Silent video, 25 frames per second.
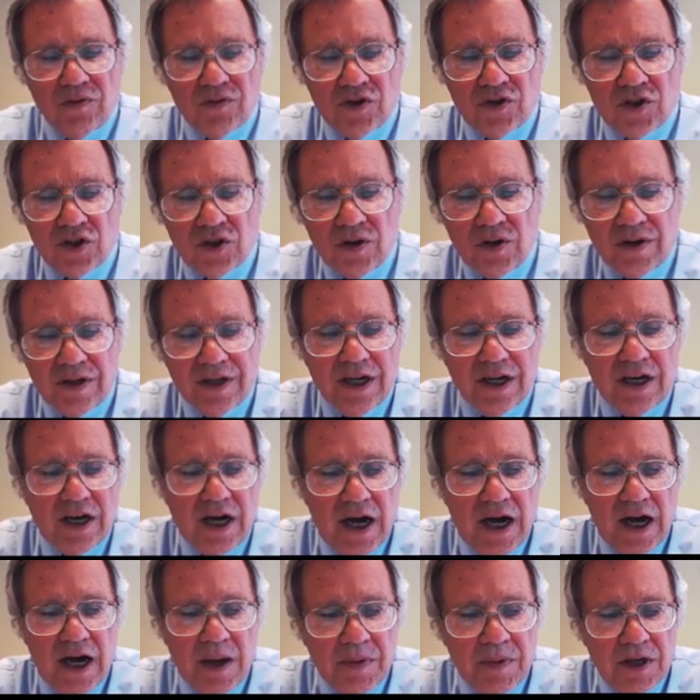certain
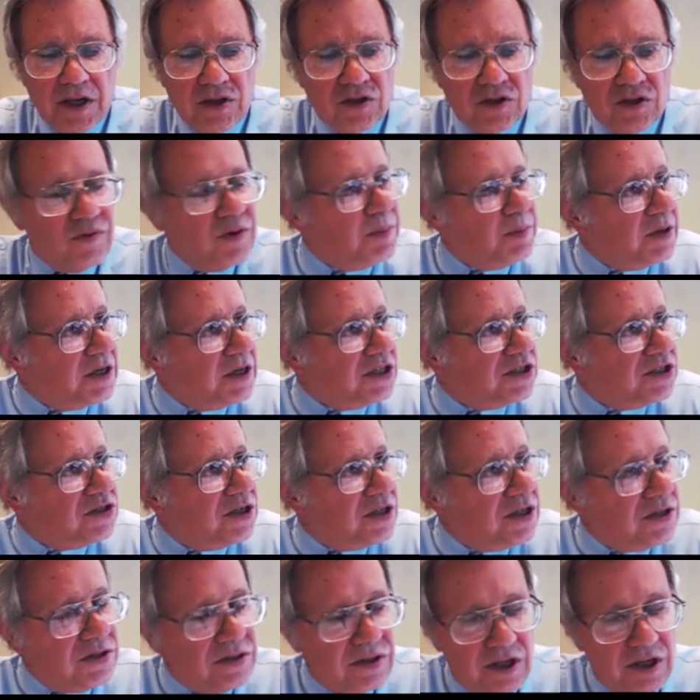comments from
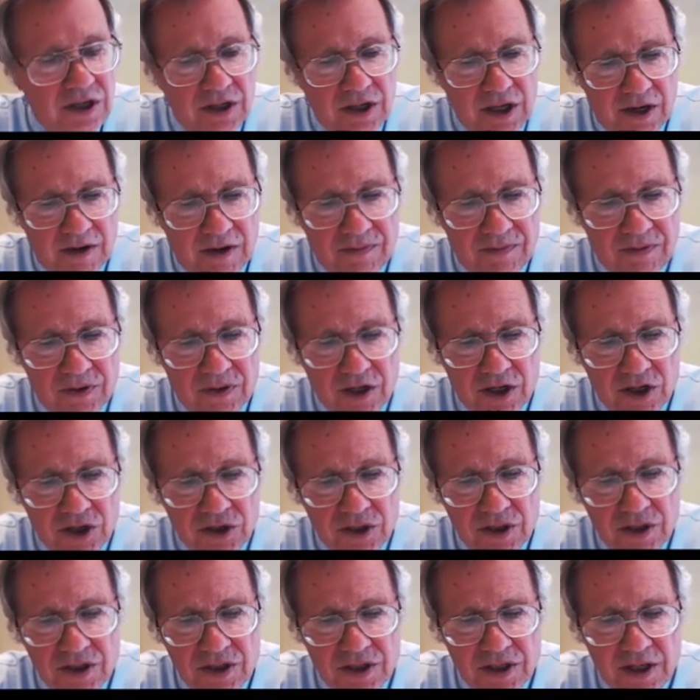existing
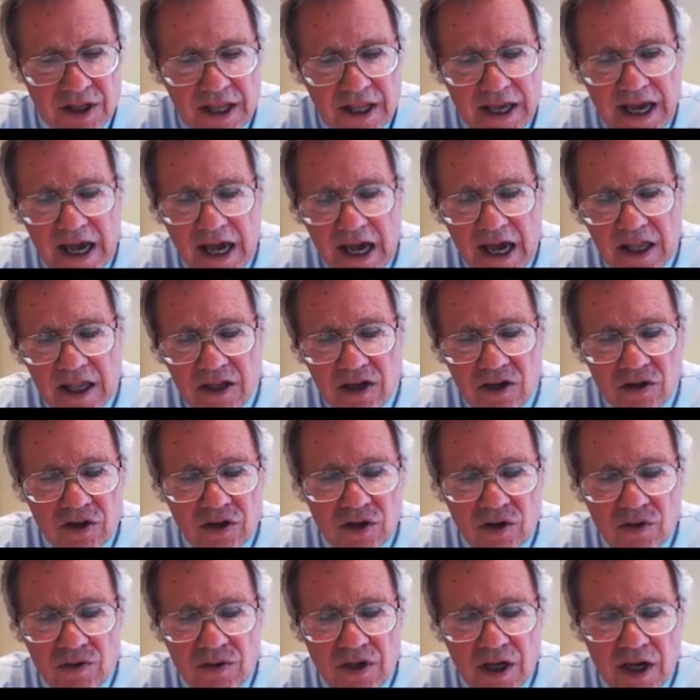definitions, and they added
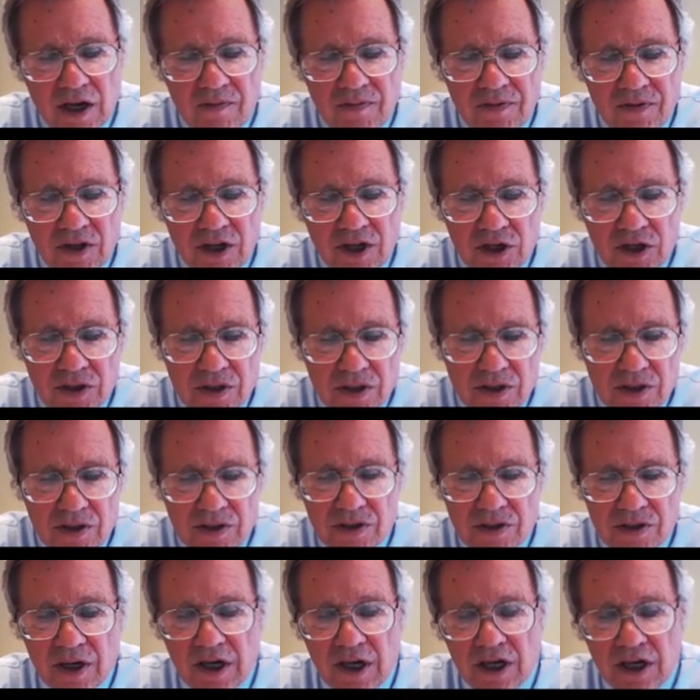new definitions
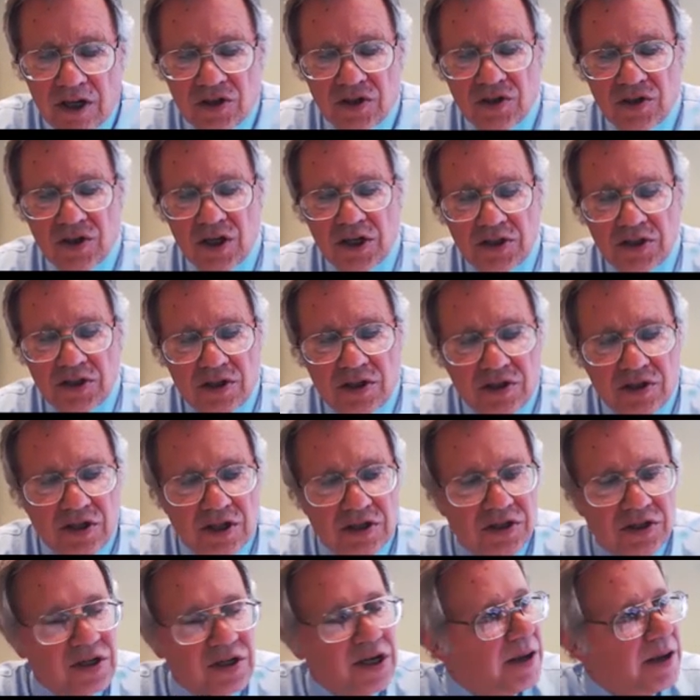such as
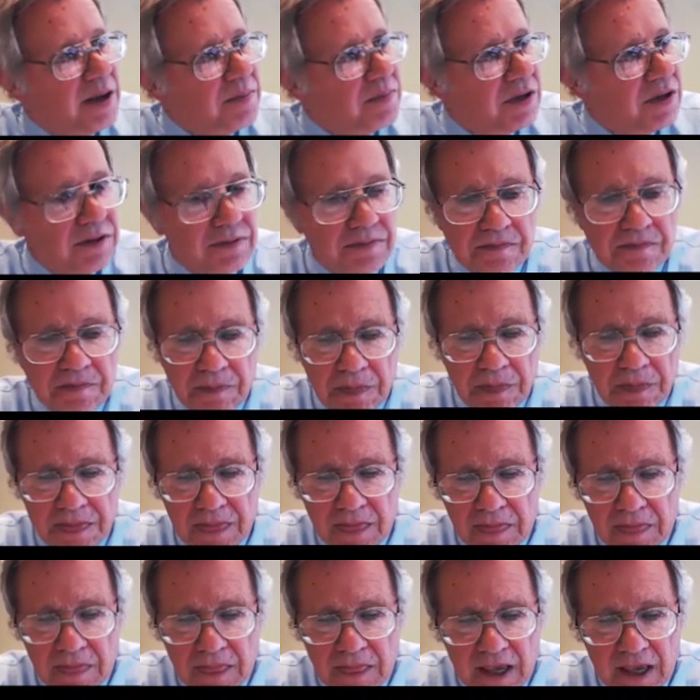assignment,
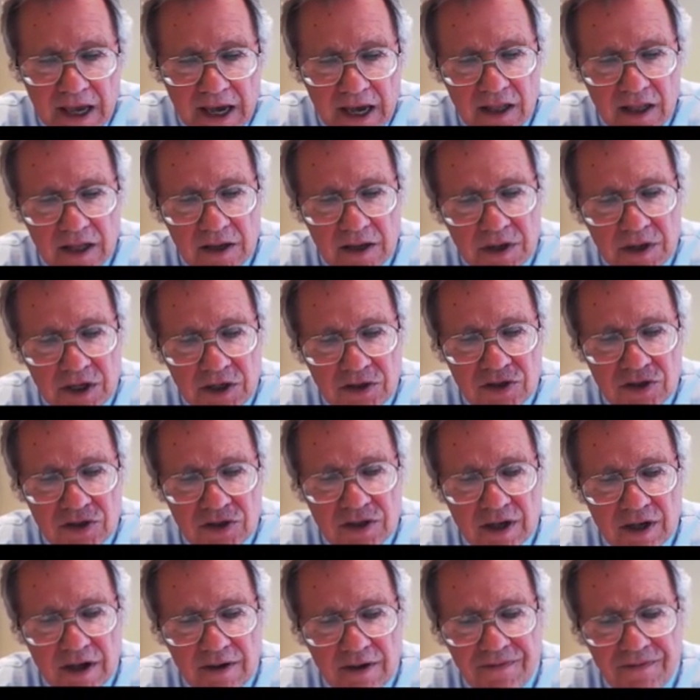
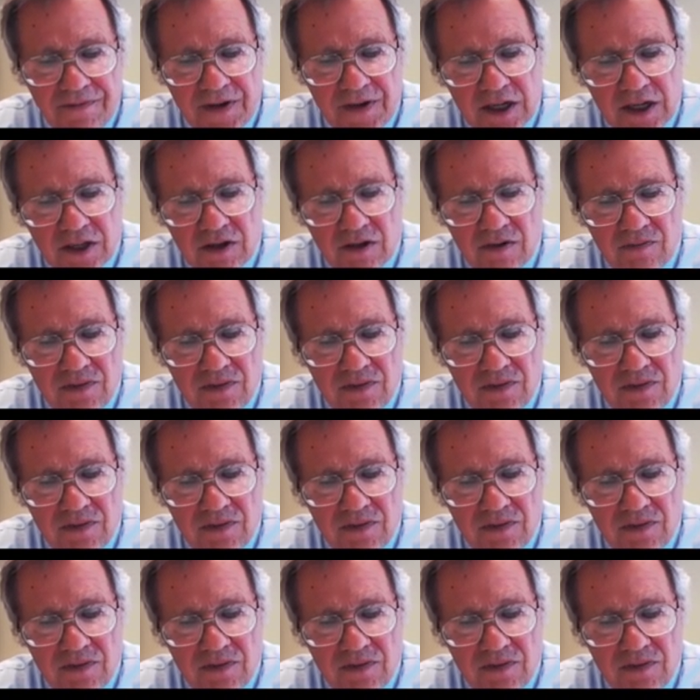elements, effective